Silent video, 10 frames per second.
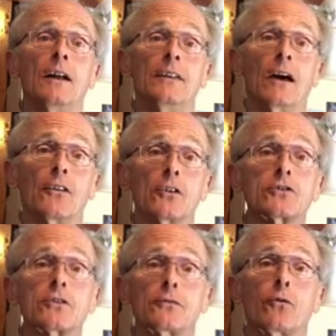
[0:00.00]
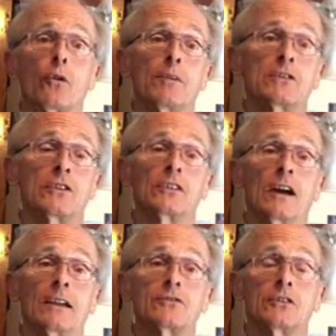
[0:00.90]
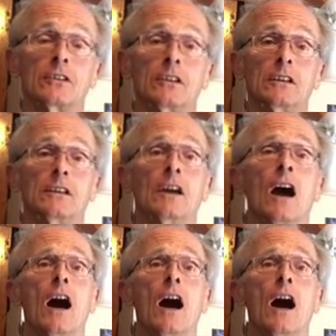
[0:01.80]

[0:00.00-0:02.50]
Now, those are the 4 basic knives that you need.